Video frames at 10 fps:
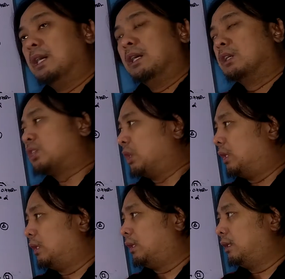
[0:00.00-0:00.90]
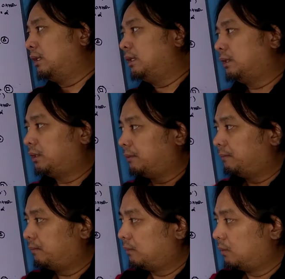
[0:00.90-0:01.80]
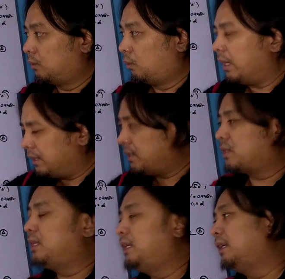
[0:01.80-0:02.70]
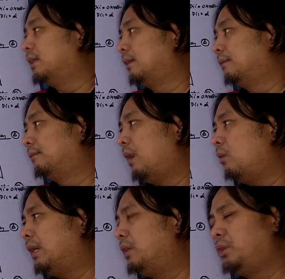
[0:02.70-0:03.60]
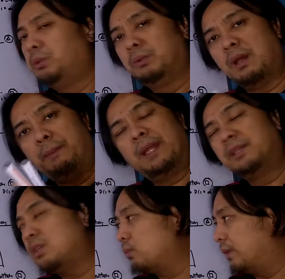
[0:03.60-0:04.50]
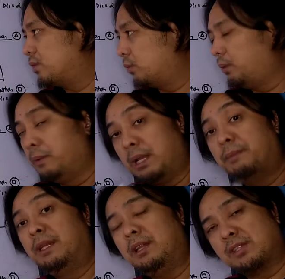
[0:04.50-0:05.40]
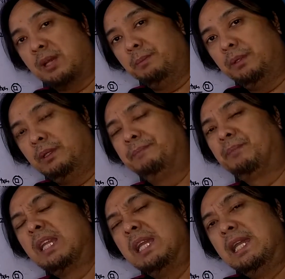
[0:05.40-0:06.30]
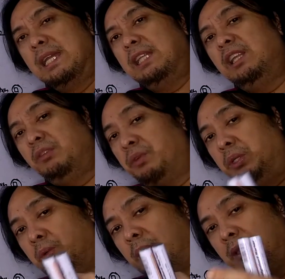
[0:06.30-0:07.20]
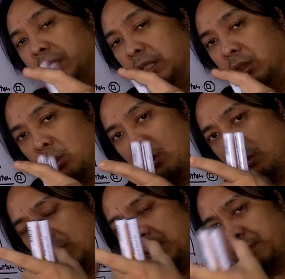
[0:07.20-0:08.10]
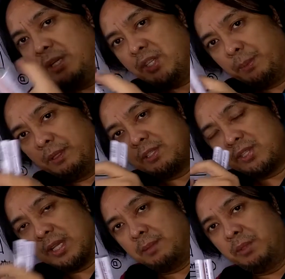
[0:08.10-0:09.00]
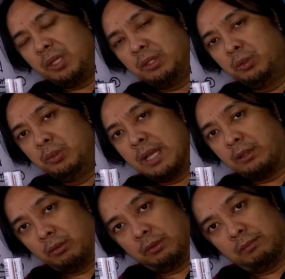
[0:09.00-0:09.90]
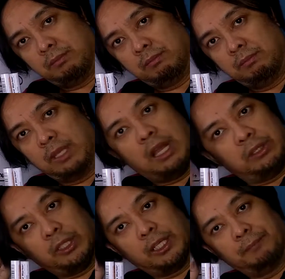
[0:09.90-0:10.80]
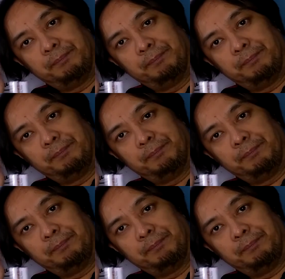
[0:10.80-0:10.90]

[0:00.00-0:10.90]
so what is the, how can you apply this one? So we will have an example, and then if you already know the principle itself, you can do that on the other